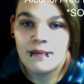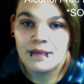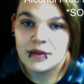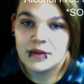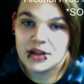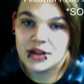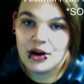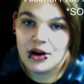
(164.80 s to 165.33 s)

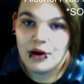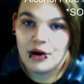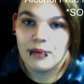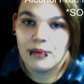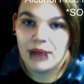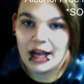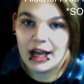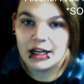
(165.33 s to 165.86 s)
so
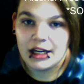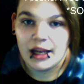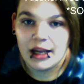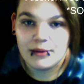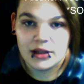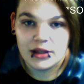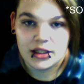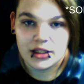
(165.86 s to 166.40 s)
I
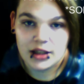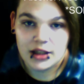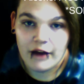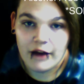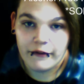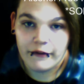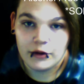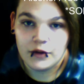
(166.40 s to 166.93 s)
kept to the
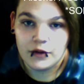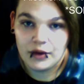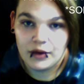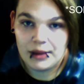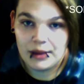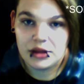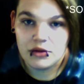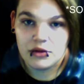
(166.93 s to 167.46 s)
soft foods for
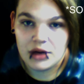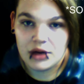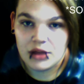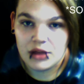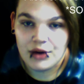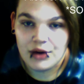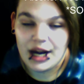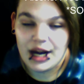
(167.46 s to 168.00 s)
about
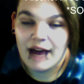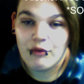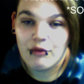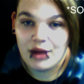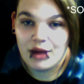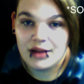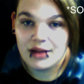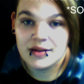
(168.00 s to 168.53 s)
3.5
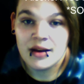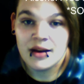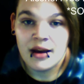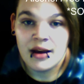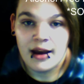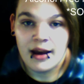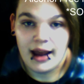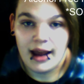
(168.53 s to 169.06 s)
weeks.
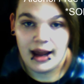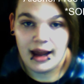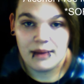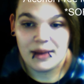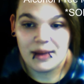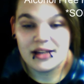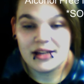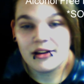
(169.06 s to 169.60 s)
And
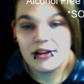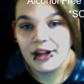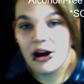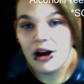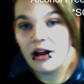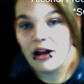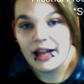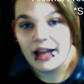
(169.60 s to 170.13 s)
basically
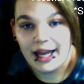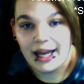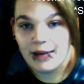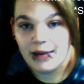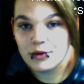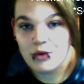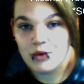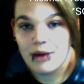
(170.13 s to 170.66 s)
all I ate
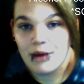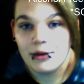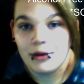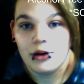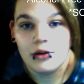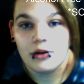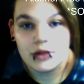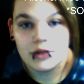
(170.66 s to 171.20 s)
was ramen
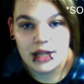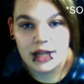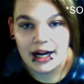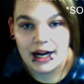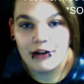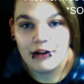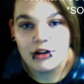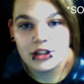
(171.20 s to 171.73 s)
noodles, and I
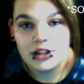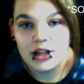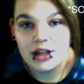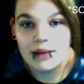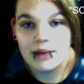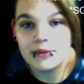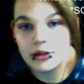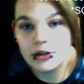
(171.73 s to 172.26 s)
crushed it
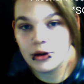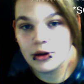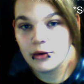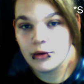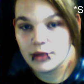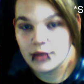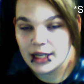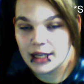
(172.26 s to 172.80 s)
up so
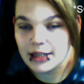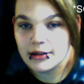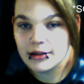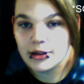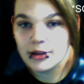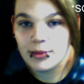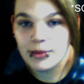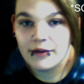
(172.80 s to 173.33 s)
it was like
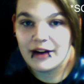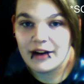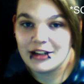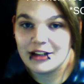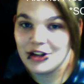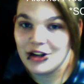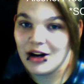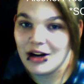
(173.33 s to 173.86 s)
super
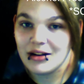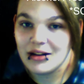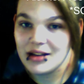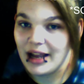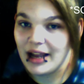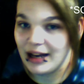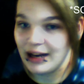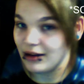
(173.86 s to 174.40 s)
fine chunks,
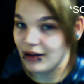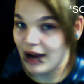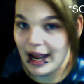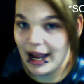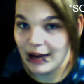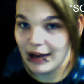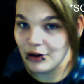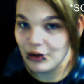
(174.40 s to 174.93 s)
and I
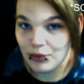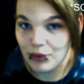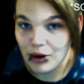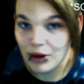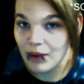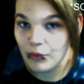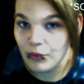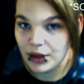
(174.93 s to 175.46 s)
had no
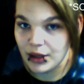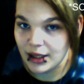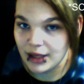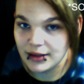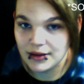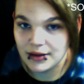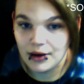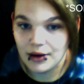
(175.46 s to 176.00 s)
problem with it.
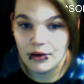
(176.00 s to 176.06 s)
So